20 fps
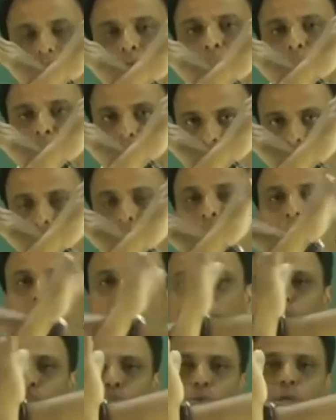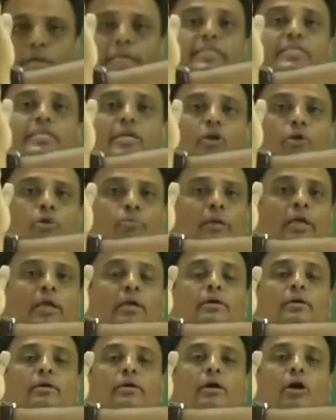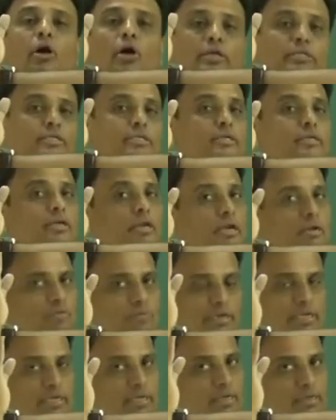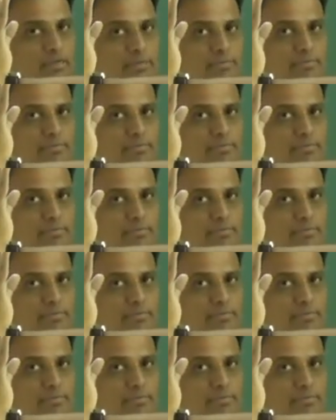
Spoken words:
but see that these two lines cannot be horizontal and vertical.